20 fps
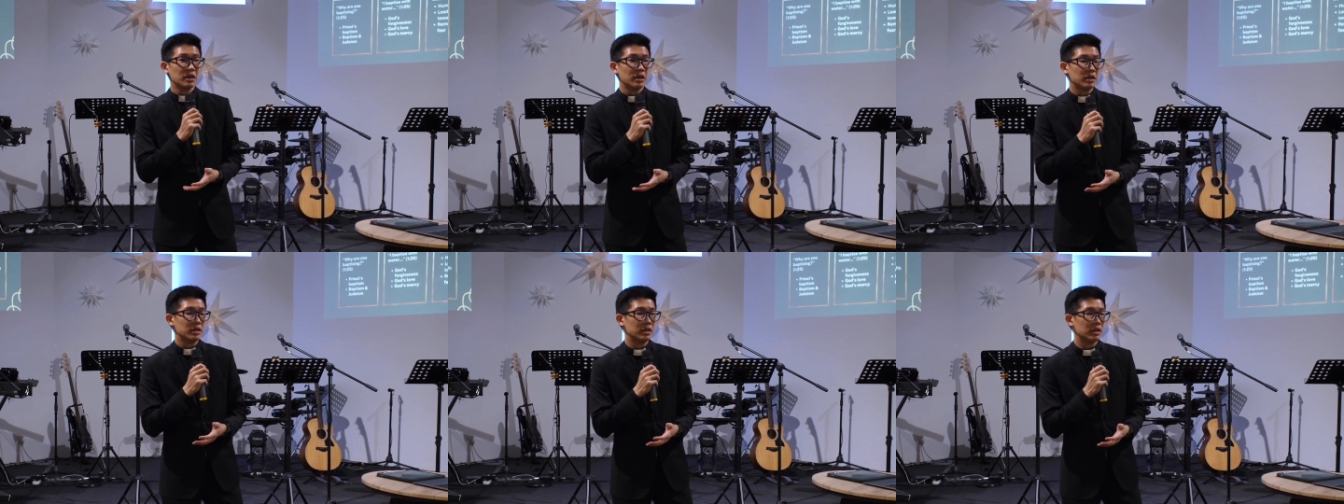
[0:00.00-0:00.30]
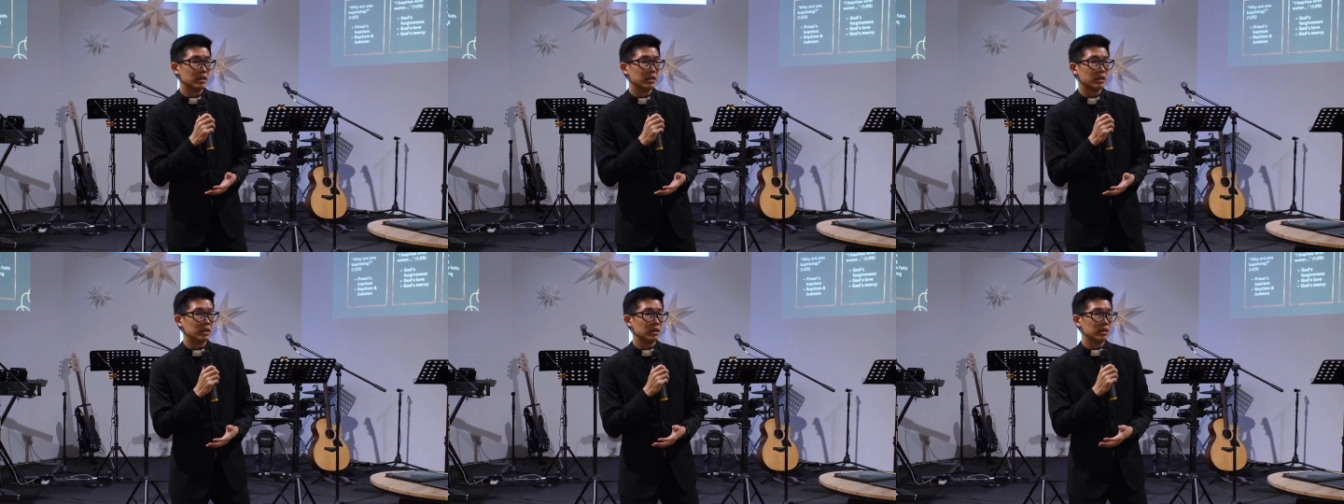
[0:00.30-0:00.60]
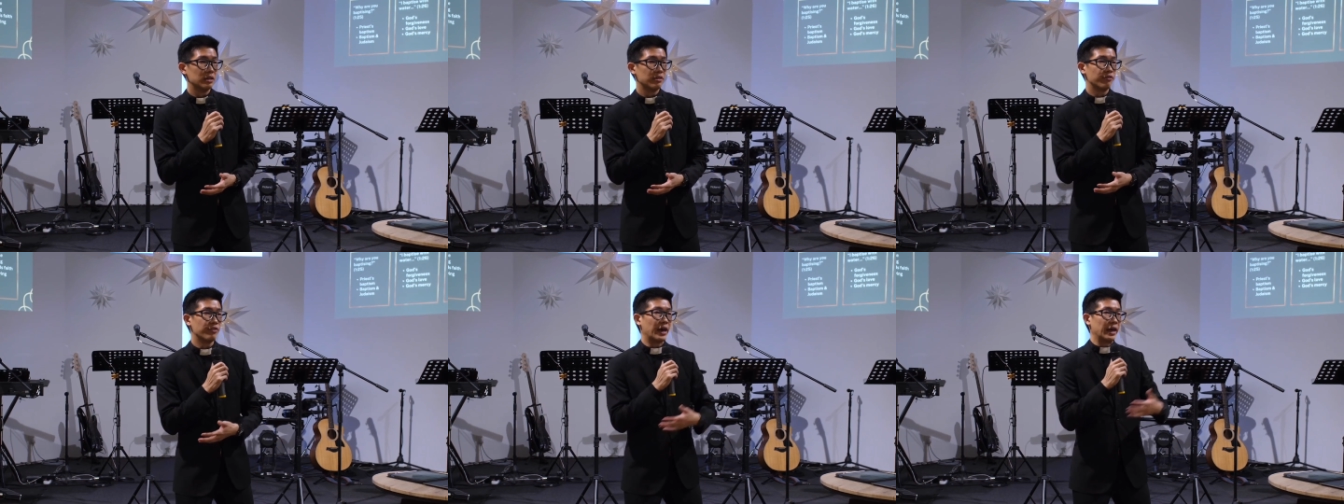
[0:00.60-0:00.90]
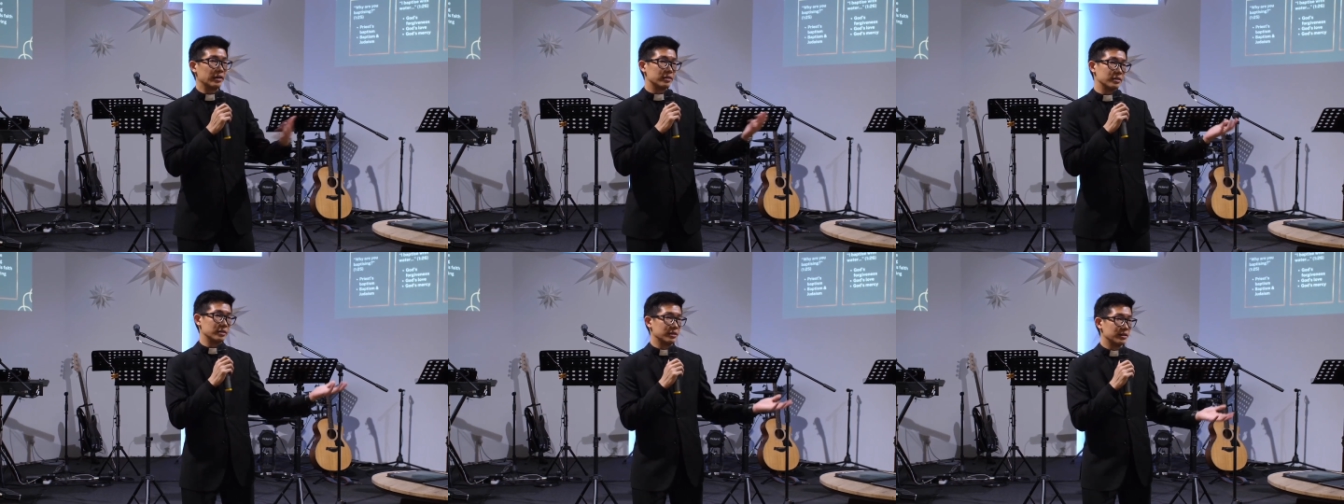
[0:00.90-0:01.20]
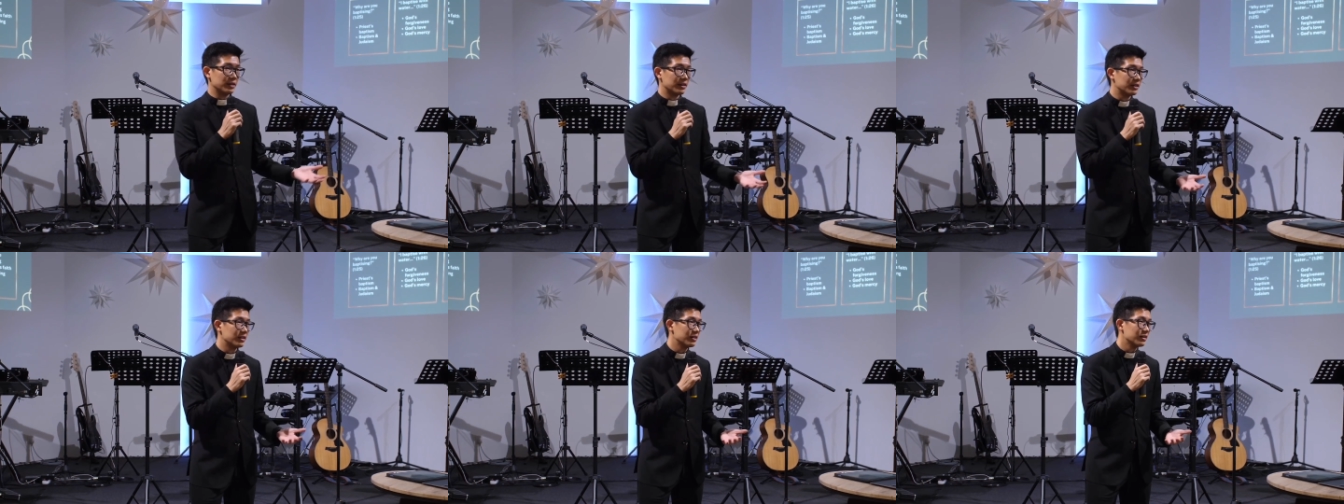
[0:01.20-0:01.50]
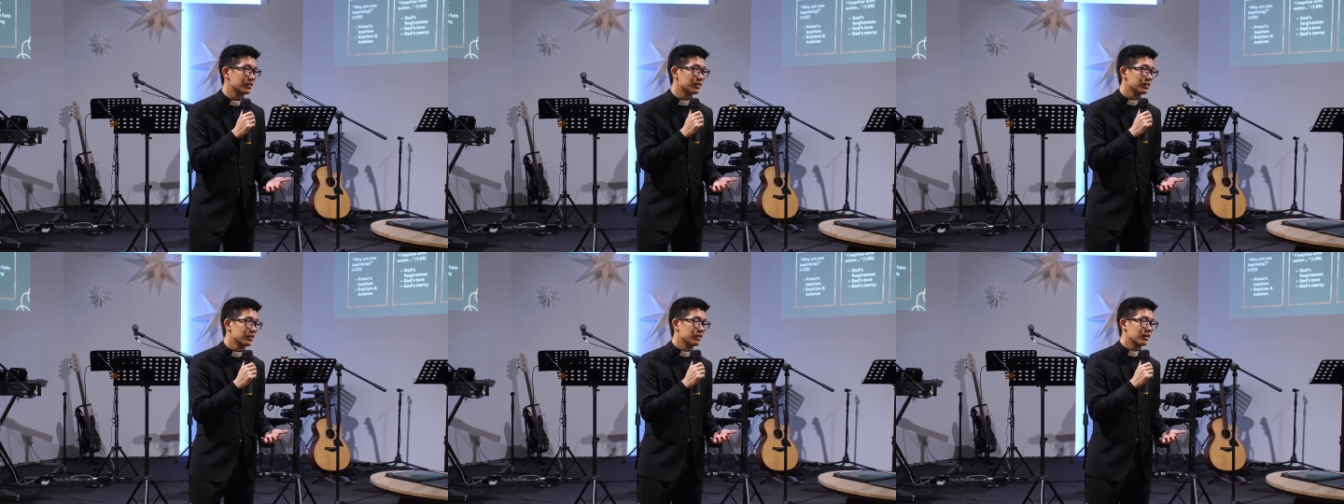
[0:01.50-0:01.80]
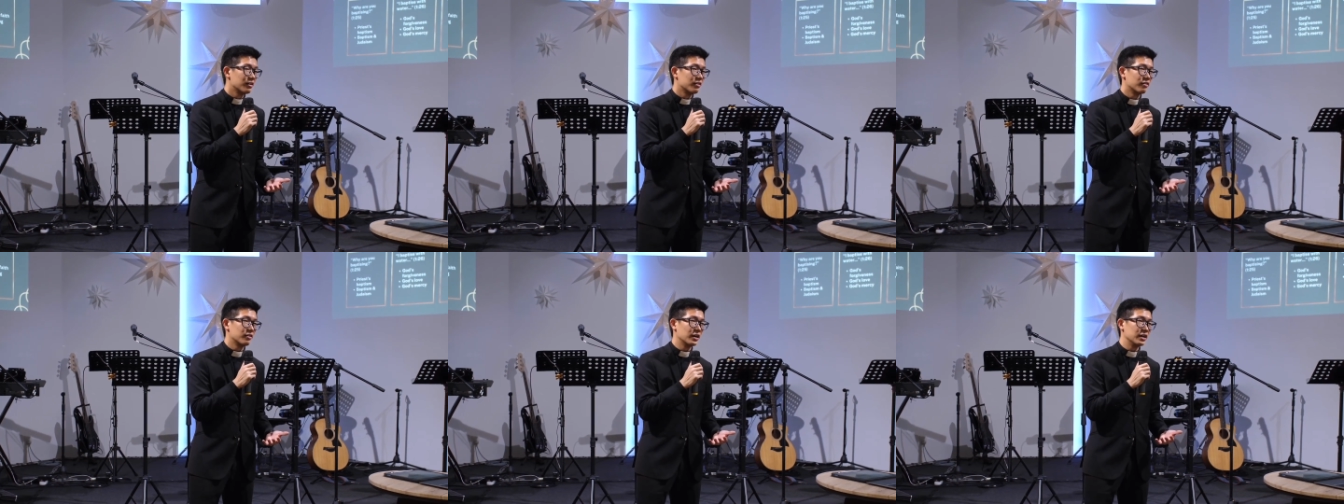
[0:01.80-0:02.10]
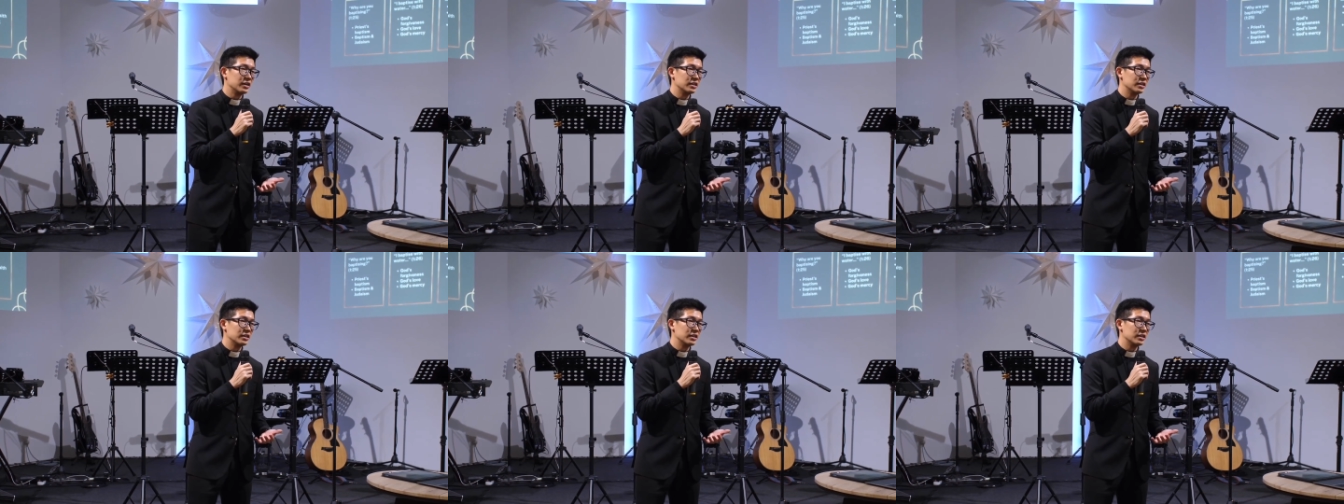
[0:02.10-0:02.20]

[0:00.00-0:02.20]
the facts. Right?